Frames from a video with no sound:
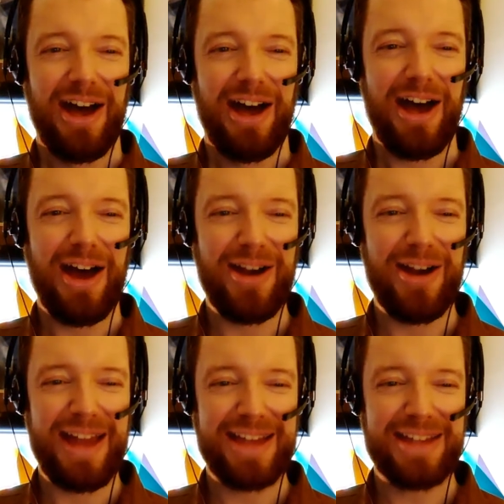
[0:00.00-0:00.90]
Our
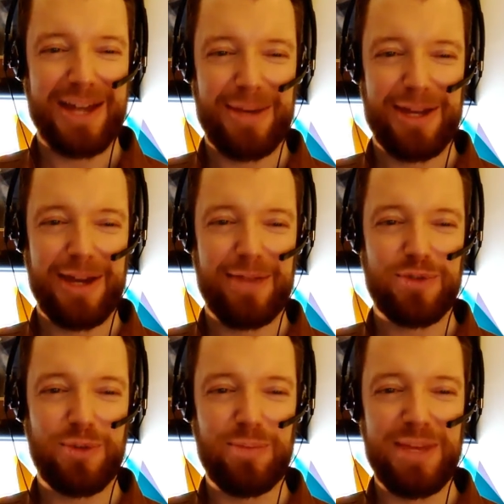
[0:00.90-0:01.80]
next comment comes
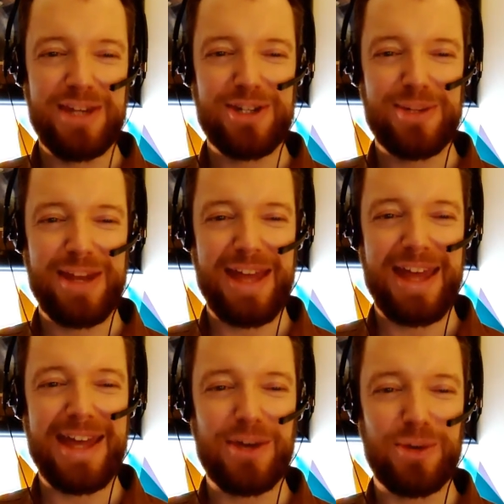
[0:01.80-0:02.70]
from Benjamin A., who